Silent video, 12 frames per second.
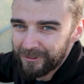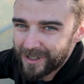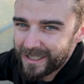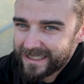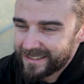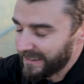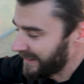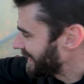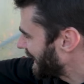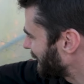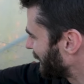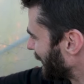very
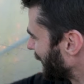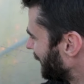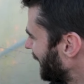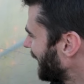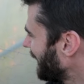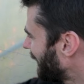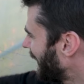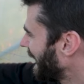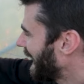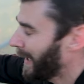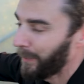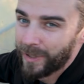successful, very, very
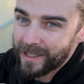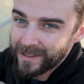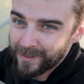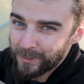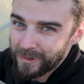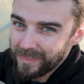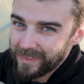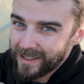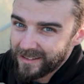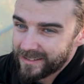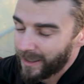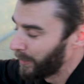happy with
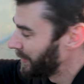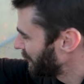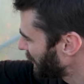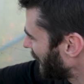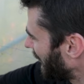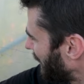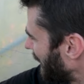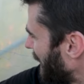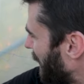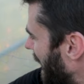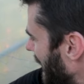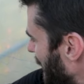this. I was always really
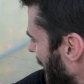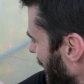worried